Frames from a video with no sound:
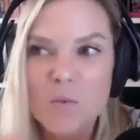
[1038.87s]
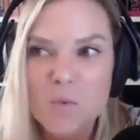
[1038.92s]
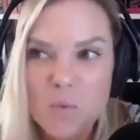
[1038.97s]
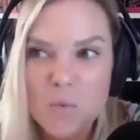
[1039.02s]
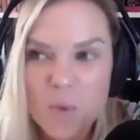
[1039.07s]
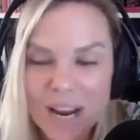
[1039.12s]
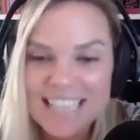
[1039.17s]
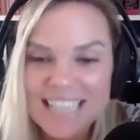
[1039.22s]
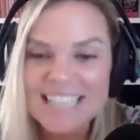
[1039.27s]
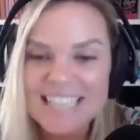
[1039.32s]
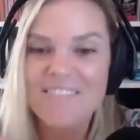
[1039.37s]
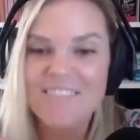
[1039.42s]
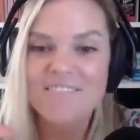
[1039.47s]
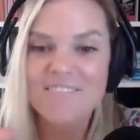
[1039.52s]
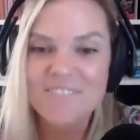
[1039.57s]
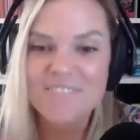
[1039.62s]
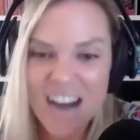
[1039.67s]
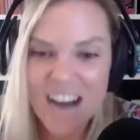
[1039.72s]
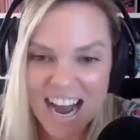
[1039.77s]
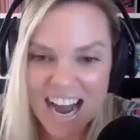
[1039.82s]
wait
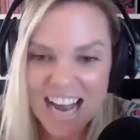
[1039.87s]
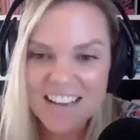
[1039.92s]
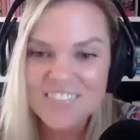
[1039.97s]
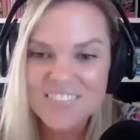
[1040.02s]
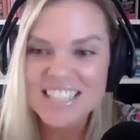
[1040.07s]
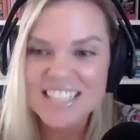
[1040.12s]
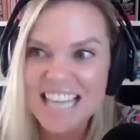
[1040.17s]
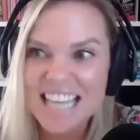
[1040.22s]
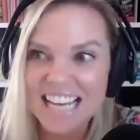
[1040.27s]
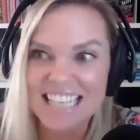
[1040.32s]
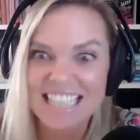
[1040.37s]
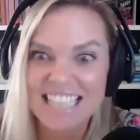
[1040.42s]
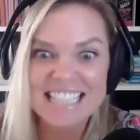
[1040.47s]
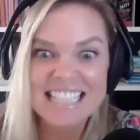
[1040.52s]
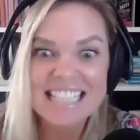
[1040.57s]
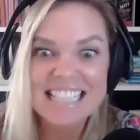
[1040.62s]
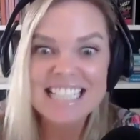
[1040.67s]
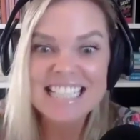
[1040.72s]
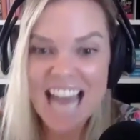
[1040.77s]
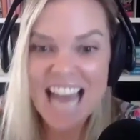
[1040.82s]
five
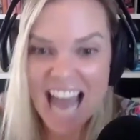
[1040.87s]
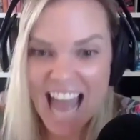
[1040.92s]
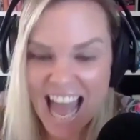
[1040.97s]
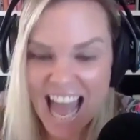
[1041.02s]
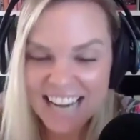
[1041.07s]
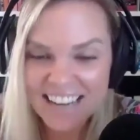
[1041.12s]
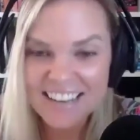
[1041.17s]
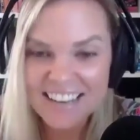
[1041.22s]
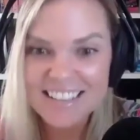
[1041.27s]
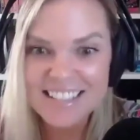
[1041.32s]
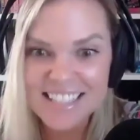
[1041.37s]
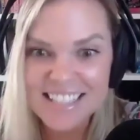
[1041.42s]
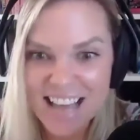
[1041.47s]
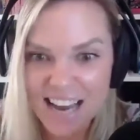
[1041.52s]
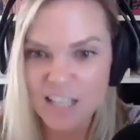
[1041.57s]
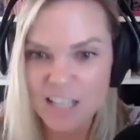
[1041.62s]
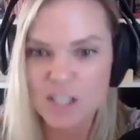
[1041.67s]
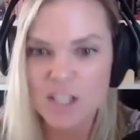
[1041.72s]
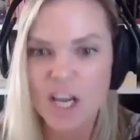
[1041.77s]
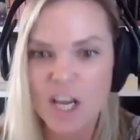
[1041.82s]
seconds, 10
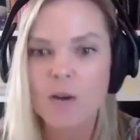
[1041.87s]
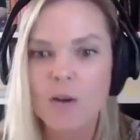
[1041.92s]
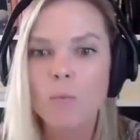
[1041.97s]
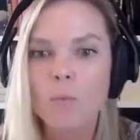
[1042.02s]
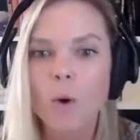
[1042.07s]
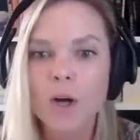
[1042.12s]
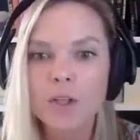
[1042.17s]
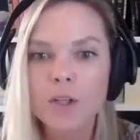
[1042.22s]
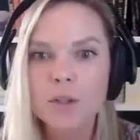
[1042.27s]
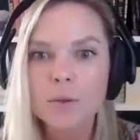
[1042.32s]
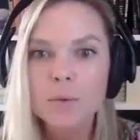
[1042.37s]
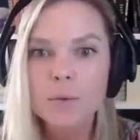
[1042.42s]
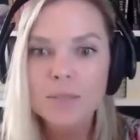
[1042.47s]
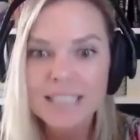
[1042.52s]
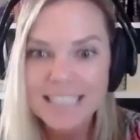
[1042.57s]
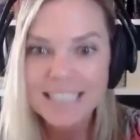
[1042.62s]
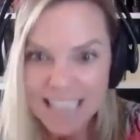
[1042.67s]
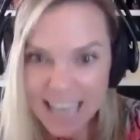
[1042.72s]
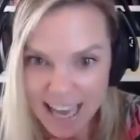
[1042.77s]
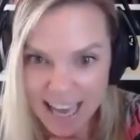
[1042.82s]
seconds. And what you
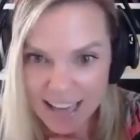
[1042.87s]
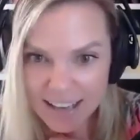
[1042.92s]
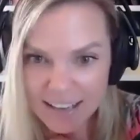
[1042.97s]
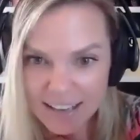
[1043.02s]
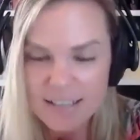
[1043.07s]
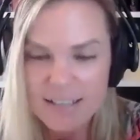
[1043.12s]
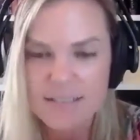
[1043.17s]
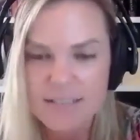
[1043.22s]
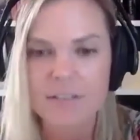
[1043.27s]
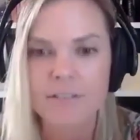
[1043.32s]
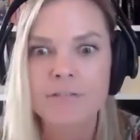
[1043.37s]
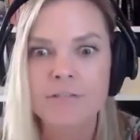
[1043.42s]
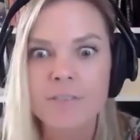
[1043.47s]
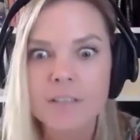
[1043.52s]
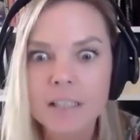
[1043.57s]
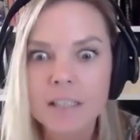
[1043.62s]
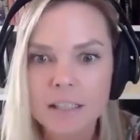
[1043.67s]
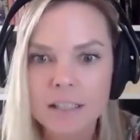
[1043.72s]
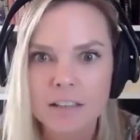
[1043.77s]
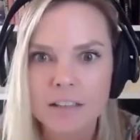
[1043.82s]
get is a
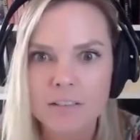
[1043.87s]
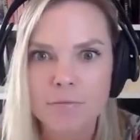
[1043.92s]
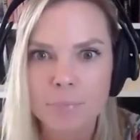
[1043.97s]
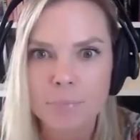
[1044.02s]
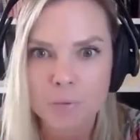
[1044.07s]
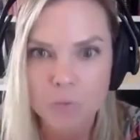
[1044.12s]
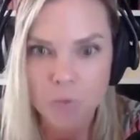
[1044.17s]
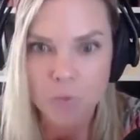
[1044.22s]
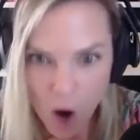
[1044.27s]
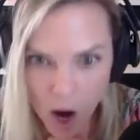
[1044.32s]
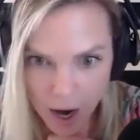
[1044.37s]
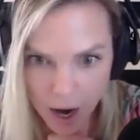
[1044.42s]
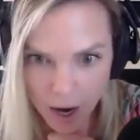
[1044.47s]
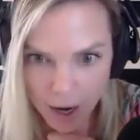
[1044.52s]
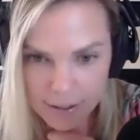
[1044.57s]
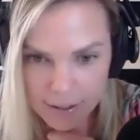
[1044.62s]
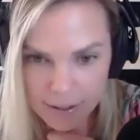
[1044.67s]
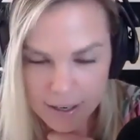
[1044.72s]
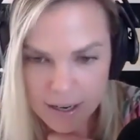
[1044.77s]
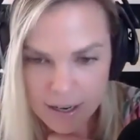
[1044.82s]
feeling of
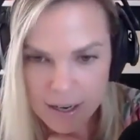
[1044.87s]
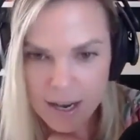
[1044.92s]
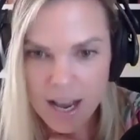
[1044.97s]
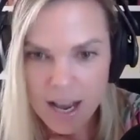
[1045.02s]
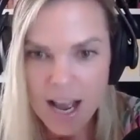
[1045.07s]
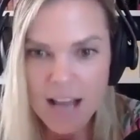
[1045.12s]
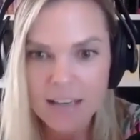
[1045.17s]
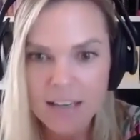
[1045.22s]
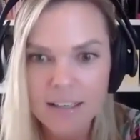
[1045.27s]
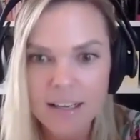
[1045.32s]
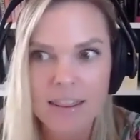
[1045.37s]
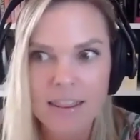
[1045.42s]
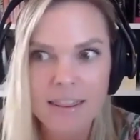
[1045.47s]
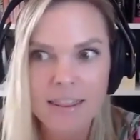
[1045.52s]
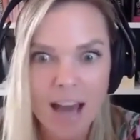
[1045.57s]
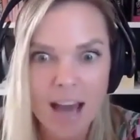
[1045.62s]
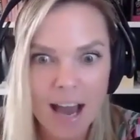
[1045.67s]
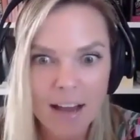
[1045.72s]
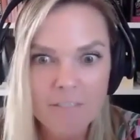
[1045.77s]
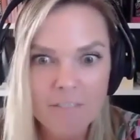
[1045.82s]
pride. And yes.
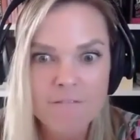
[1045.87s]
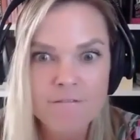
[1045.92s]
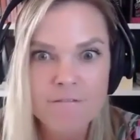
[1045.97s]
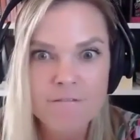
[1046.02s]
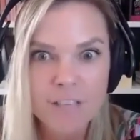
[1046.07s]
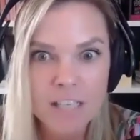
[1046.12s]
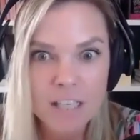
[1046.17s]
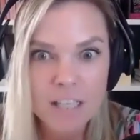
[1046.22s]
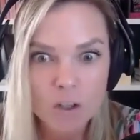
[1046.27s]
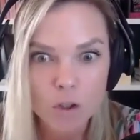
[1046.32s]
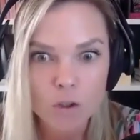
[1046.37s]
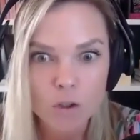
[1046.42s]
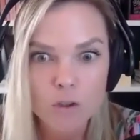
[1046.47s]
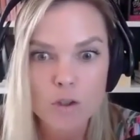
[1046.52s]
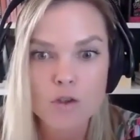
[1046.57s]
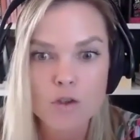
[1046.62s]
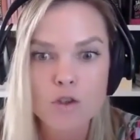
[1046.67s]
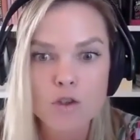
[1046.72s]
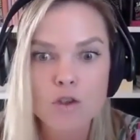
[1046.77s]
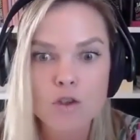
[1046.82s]
that feels
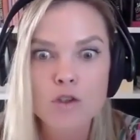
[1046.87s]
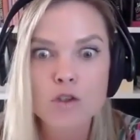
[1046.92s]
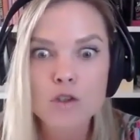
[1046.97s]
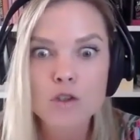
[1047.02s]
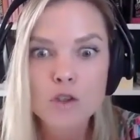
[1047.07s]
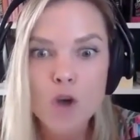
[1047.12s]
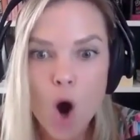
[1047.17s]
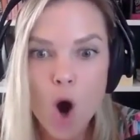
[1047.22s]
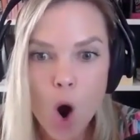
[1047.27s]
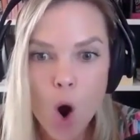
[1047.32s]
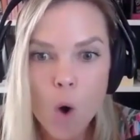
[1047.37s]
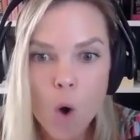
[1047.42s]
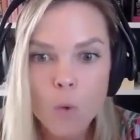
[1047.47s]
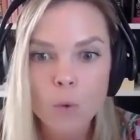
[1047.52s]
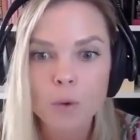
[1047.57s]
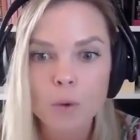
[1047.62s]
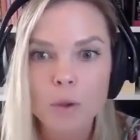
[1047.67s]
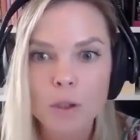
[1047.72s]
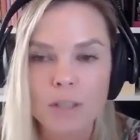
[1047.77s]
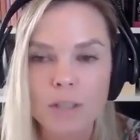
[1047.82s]

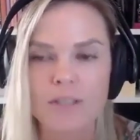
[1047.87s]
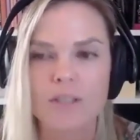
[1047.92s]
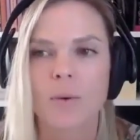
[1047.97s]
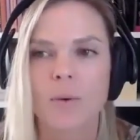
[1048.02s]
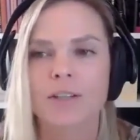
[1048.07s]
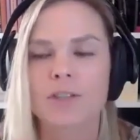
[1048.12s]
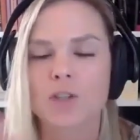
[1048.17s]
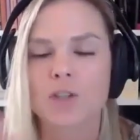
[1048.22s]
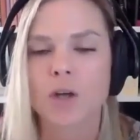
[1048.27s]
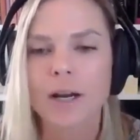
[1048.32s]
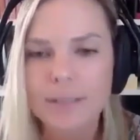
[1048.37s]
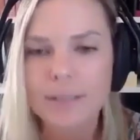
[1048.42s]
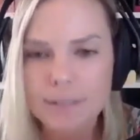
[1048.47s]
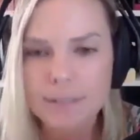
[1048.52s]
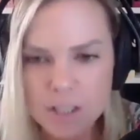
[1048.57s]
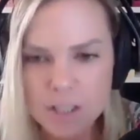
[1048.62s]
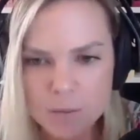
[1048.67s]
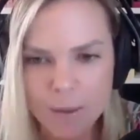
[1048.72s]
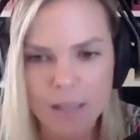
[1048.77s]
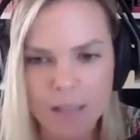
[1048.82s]
so good. So I try to
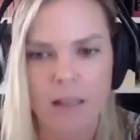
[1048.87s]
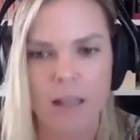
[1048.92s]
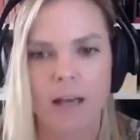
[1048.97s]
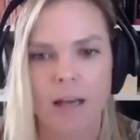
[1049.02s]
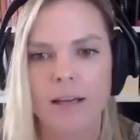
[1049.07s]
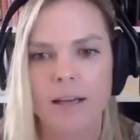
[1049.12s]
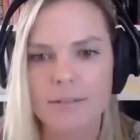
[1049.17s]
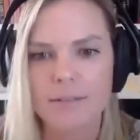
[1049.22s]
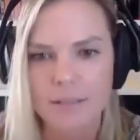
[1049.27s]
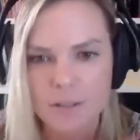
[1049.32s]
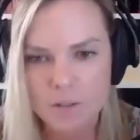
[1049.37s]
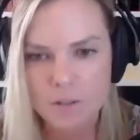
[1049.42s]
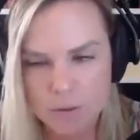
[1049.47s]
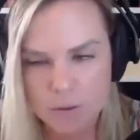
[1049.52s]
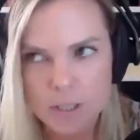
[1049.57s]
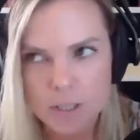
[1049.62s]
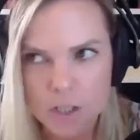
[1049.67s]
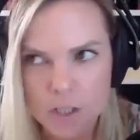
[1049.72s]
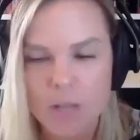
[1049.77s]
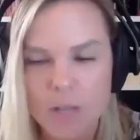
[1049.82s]
teach my clients, I do
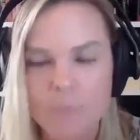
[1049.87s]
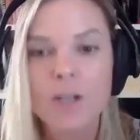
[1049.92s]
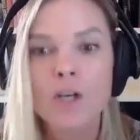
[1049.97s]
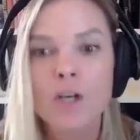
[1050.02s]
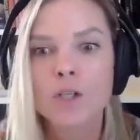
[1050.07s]
teach them